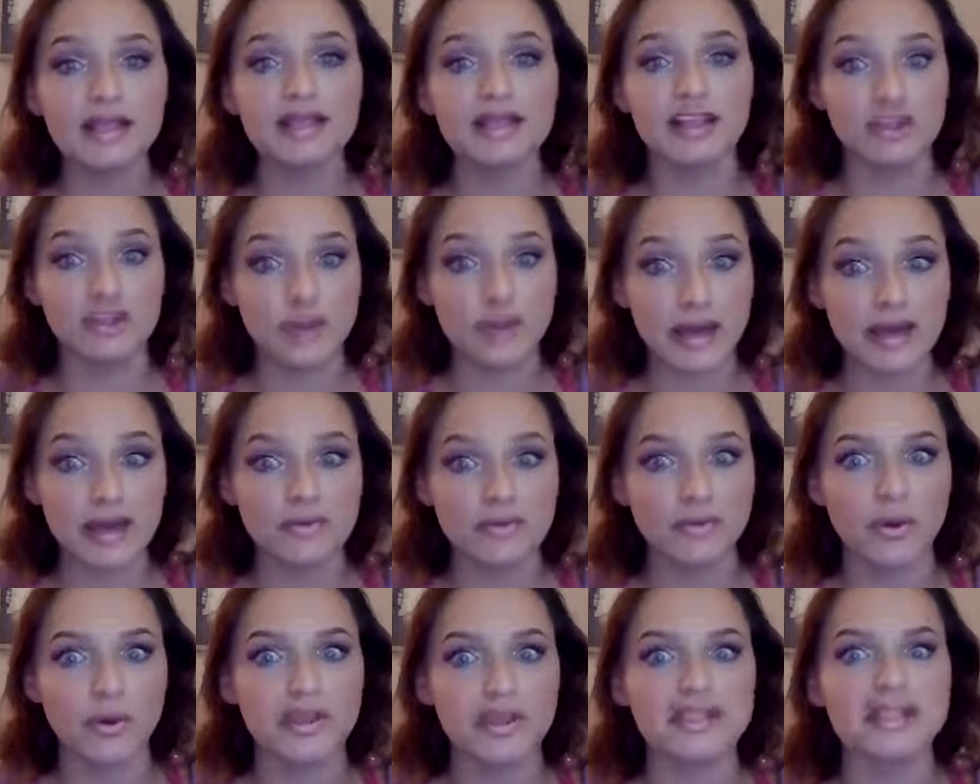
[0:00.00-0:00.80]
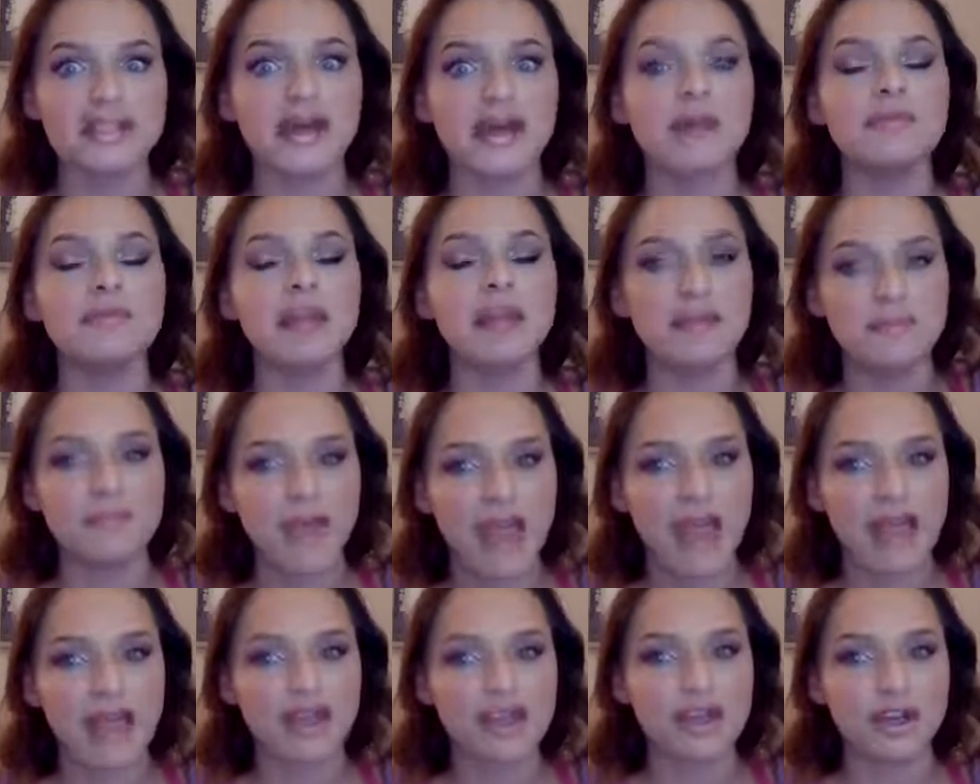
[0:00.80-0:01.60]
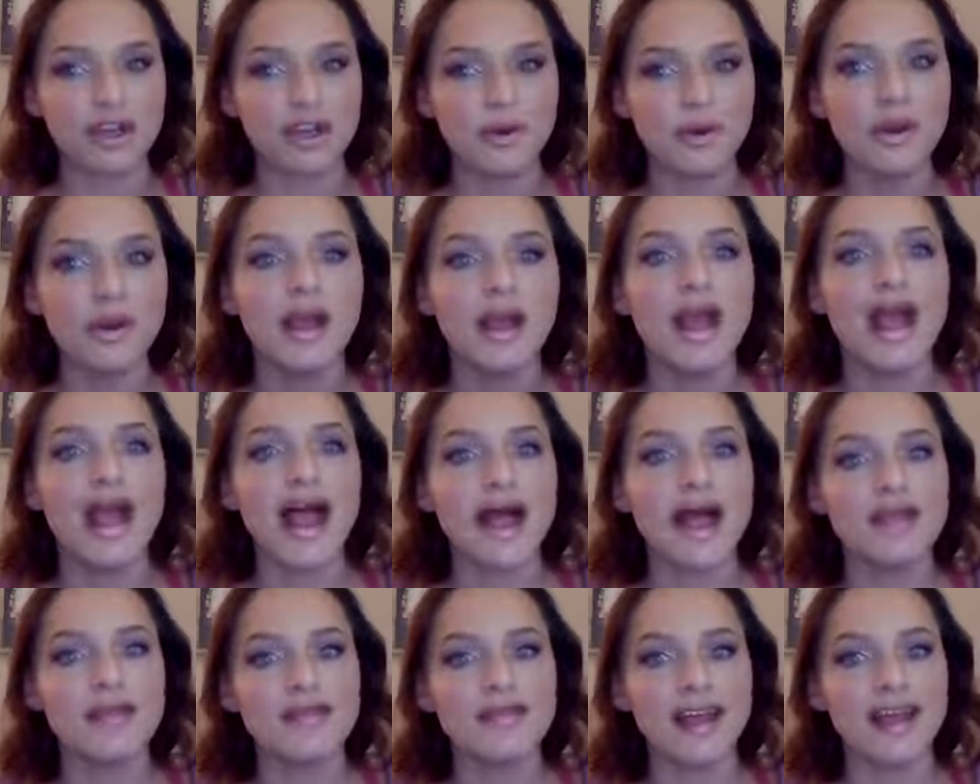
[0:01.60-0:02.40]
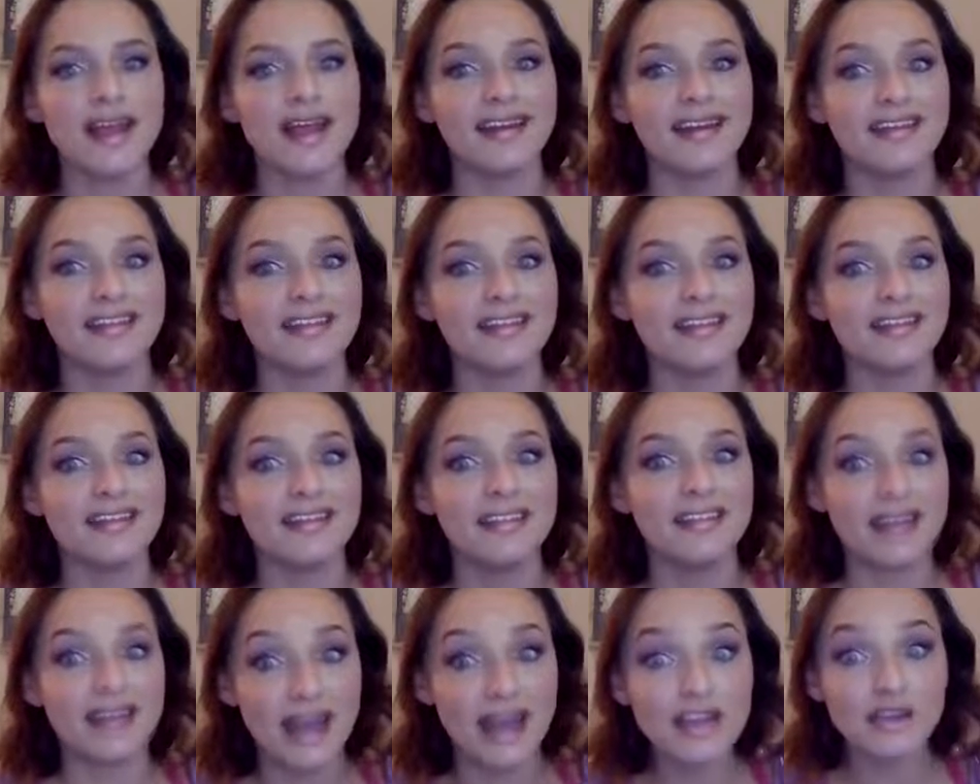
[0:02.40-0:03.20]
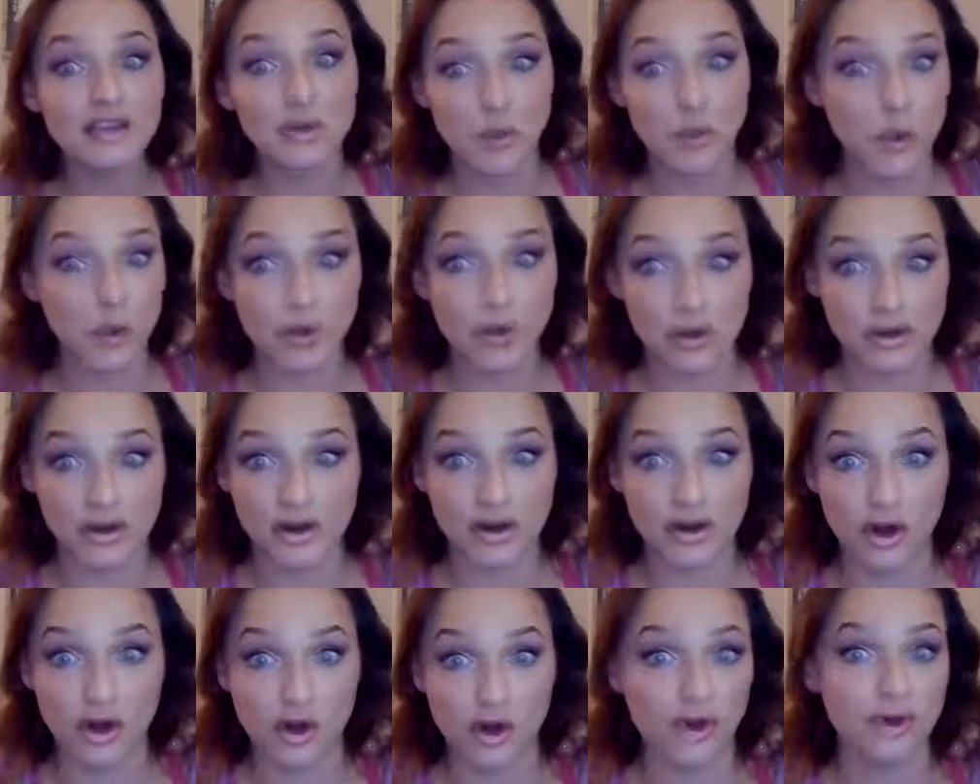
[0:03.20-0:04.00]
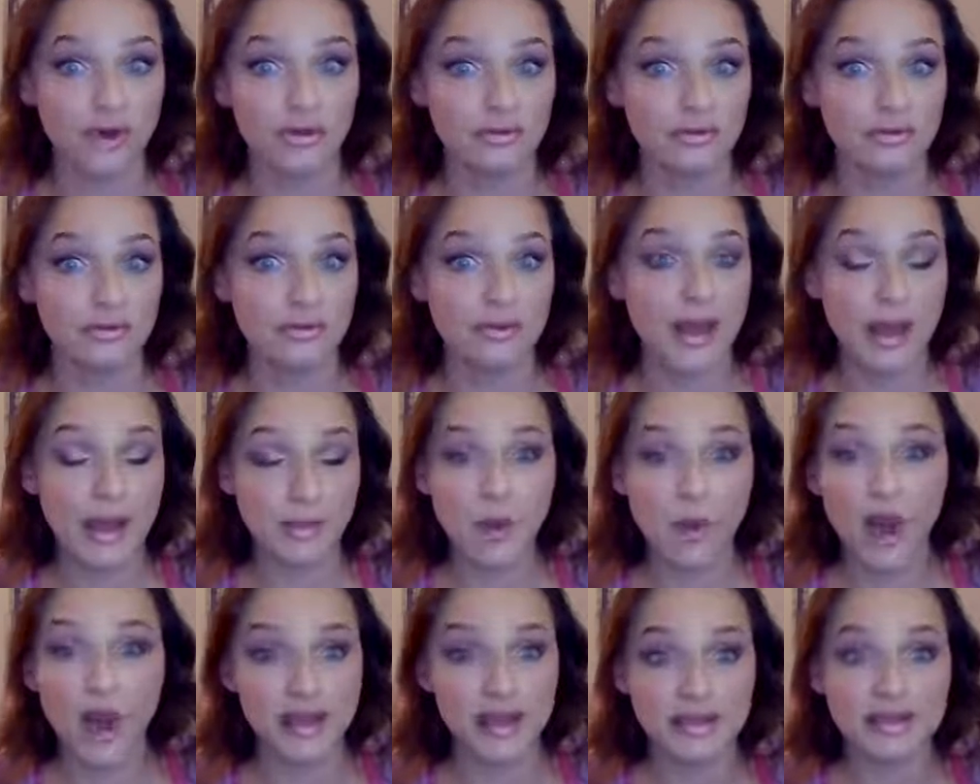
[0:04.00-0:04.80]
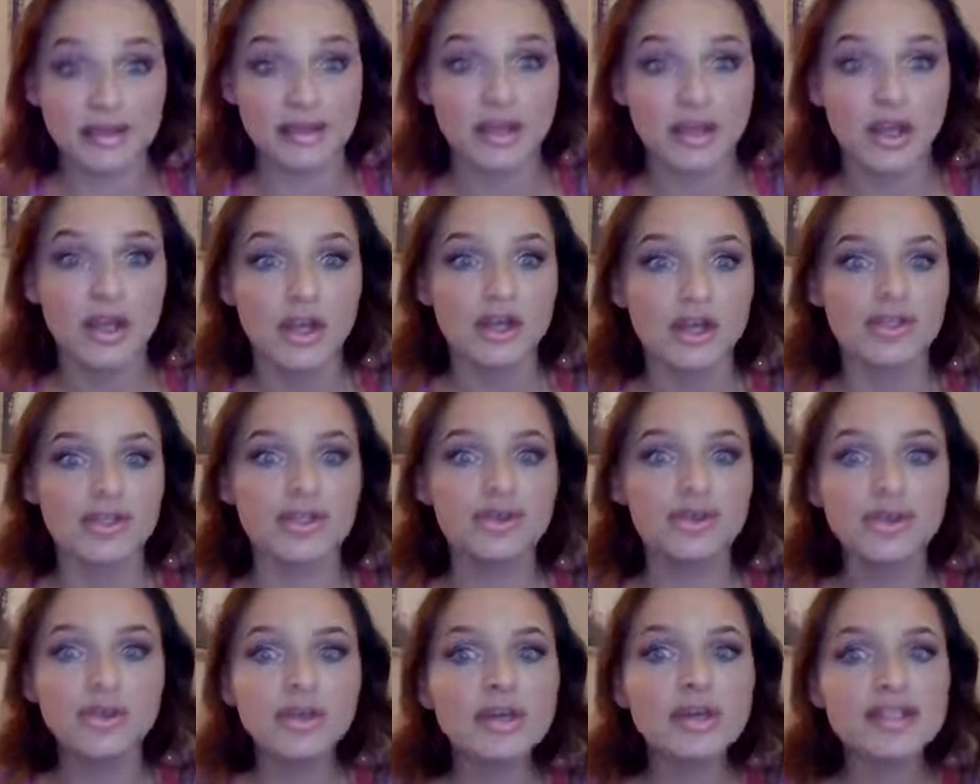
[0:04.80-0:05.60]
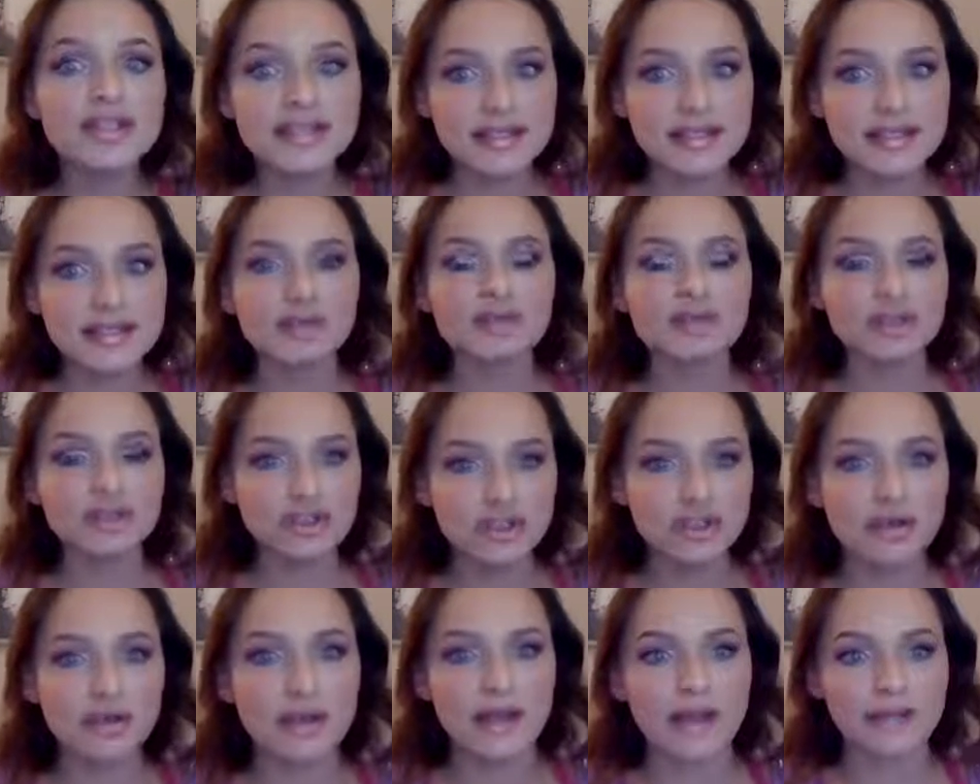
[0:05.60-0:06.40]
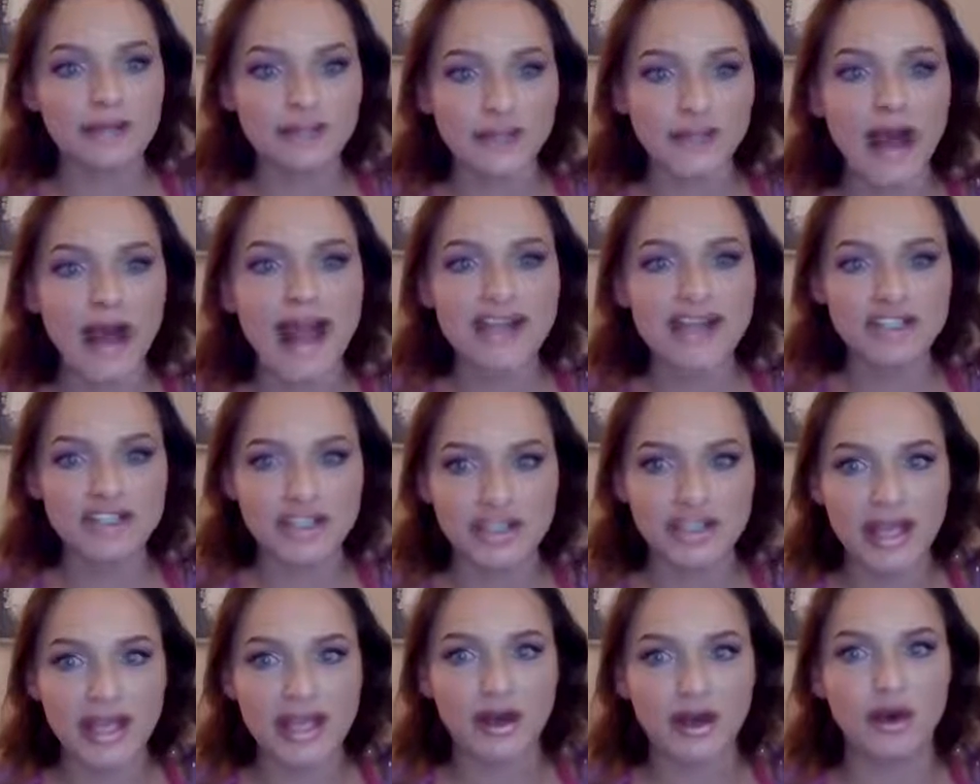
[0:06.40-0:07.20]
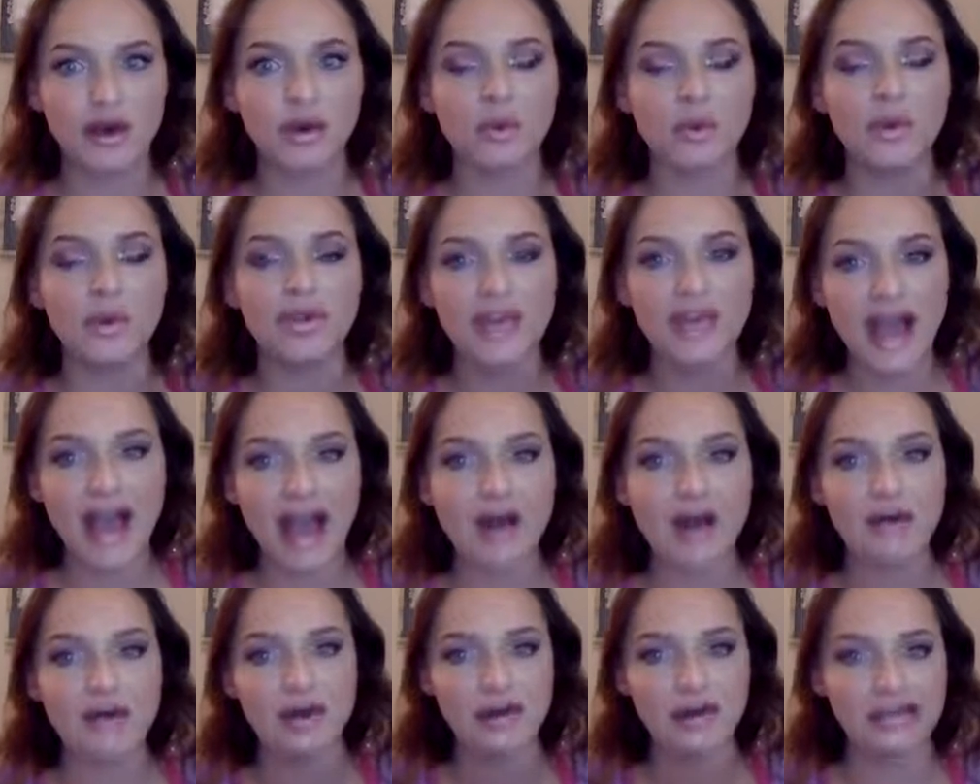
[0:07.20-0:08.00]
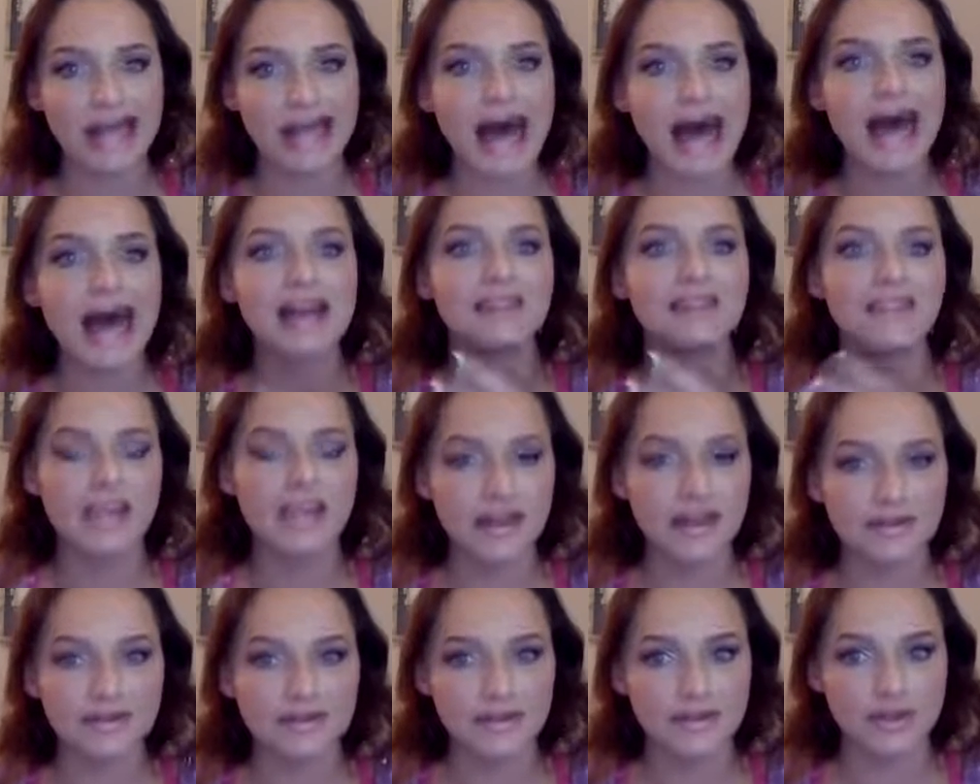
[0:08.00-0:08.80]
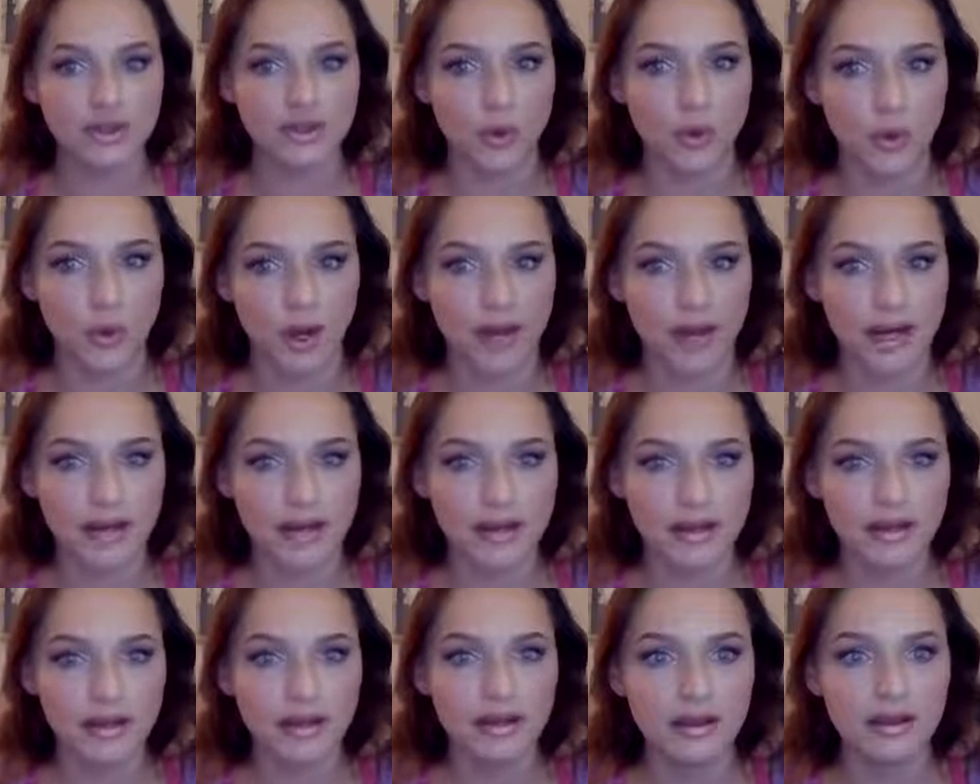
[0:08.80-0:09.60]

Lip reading: Then you invoice them, they pay you, and then you order it all at once. So you can still do a flash sale without a lot of inventory.